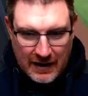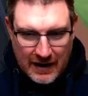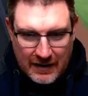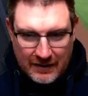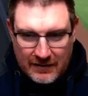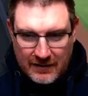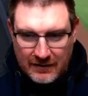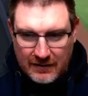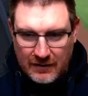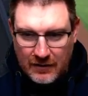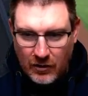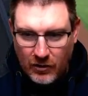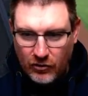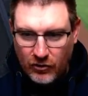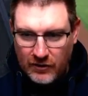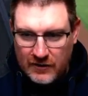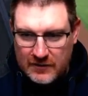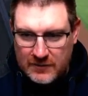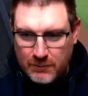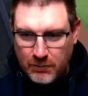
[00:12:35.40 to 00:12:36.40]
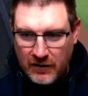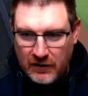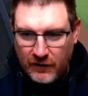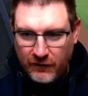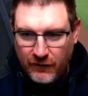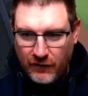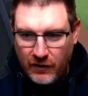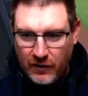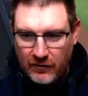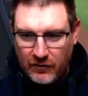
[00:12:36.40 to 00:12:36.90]
as this goes on. As
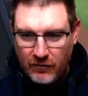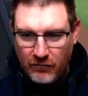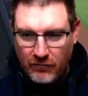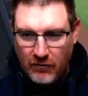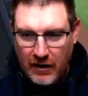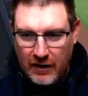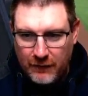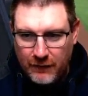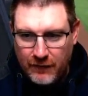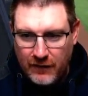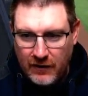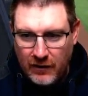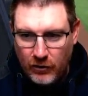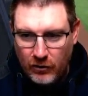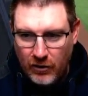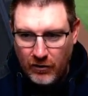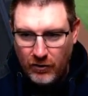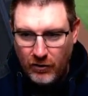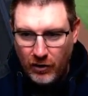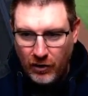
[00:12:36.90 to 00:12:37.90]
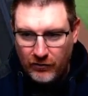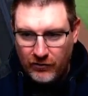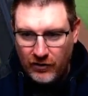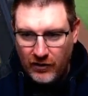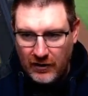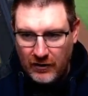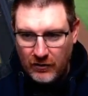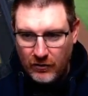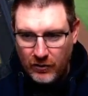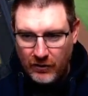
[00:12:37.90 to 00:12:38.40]
Bracefield into right field, not
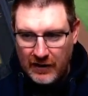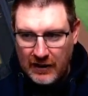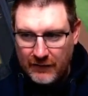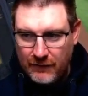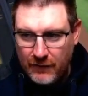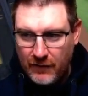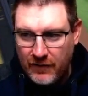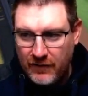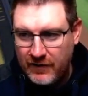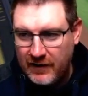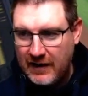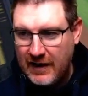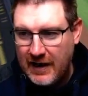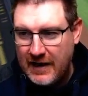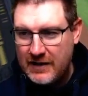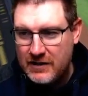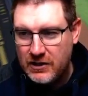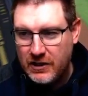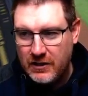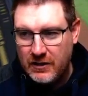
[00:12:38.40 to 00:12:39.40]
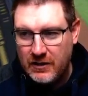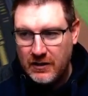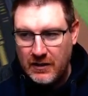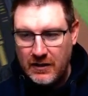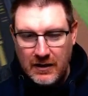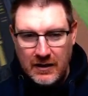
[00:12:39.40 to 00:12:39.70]
good enough on this occasion.